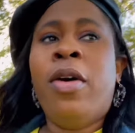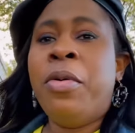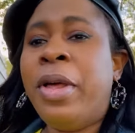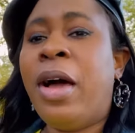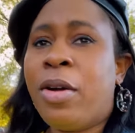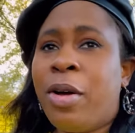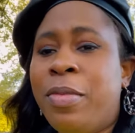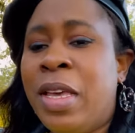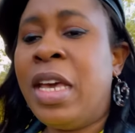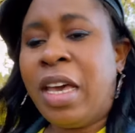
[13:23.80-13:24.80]
without
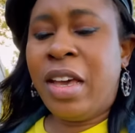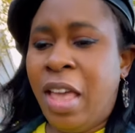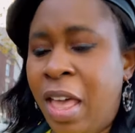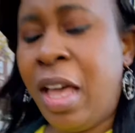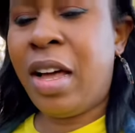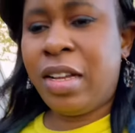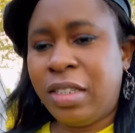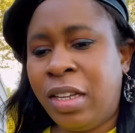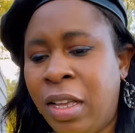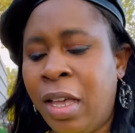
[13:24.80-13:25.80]
coming here.
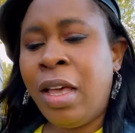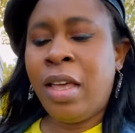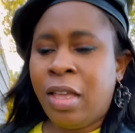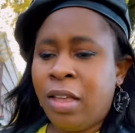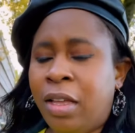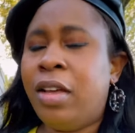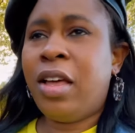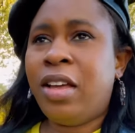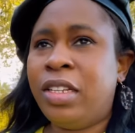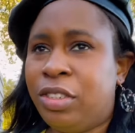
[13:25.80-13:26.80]
And
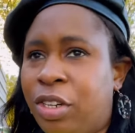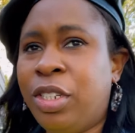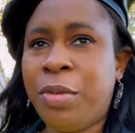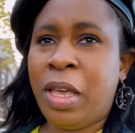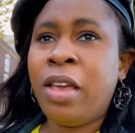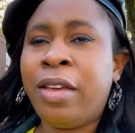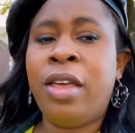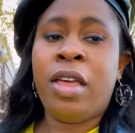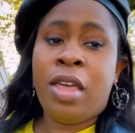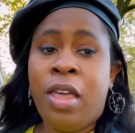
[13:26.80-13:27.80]
trust me,
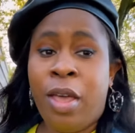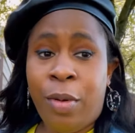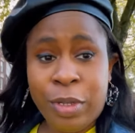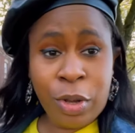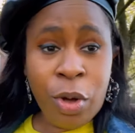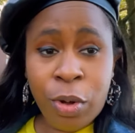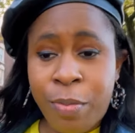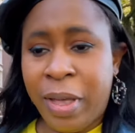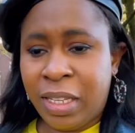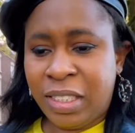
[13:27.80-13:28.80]
it was a whole
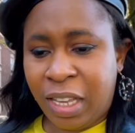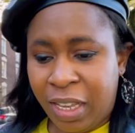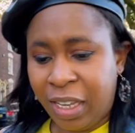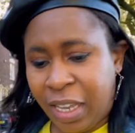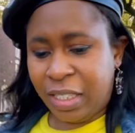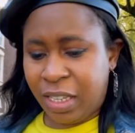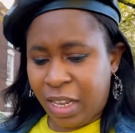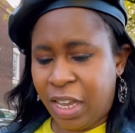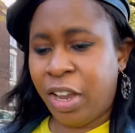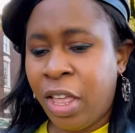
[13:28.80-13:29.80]
mess getting
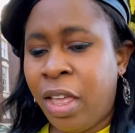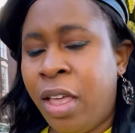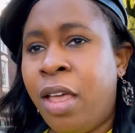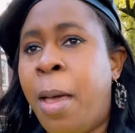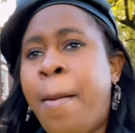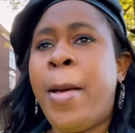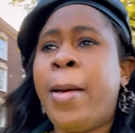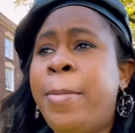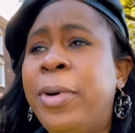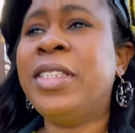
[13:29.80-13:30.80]
here.
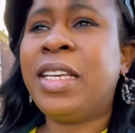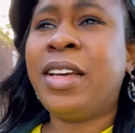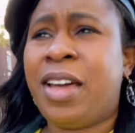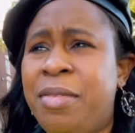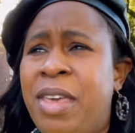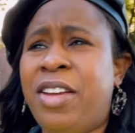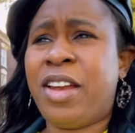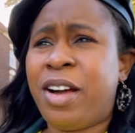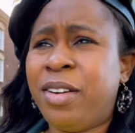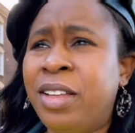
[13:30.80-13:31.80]
But I'm here
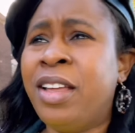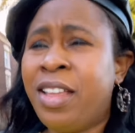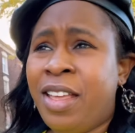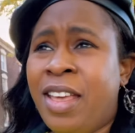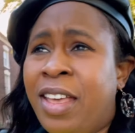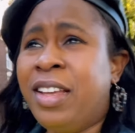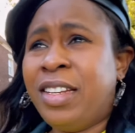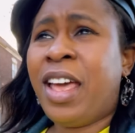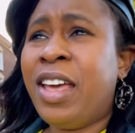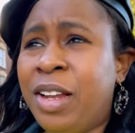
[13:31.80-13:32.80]
now
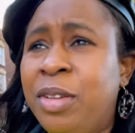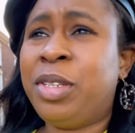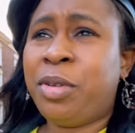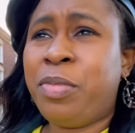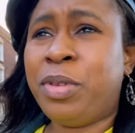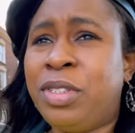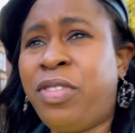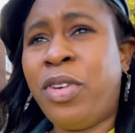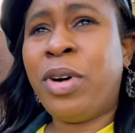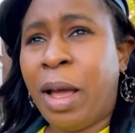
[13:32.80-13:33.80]
second it looks so
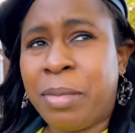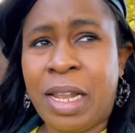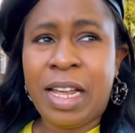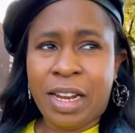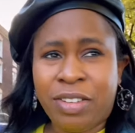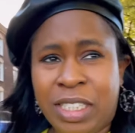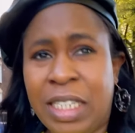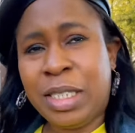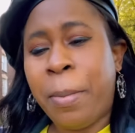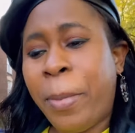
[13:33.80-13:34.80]
beautiful i'm glad i see
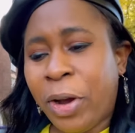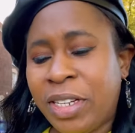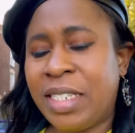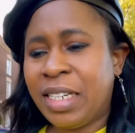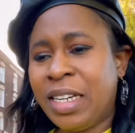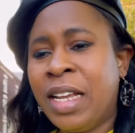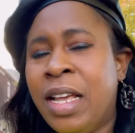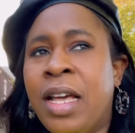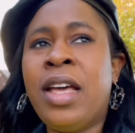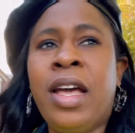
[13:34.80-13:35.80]
it in person
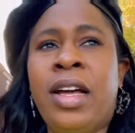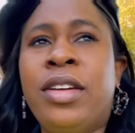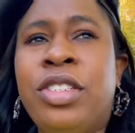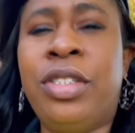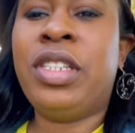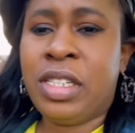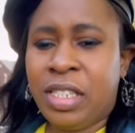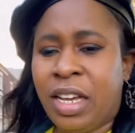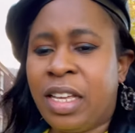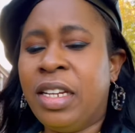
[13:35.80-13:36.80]
and i'll show you in a
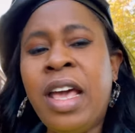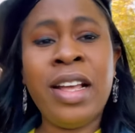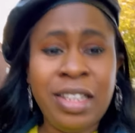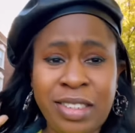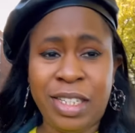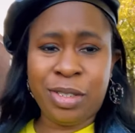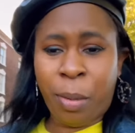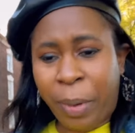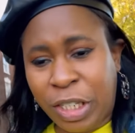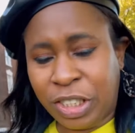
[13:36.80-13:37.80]
second take some
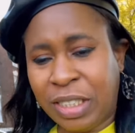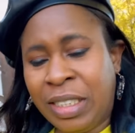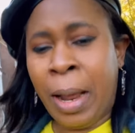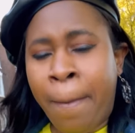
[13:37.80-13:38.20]
pictures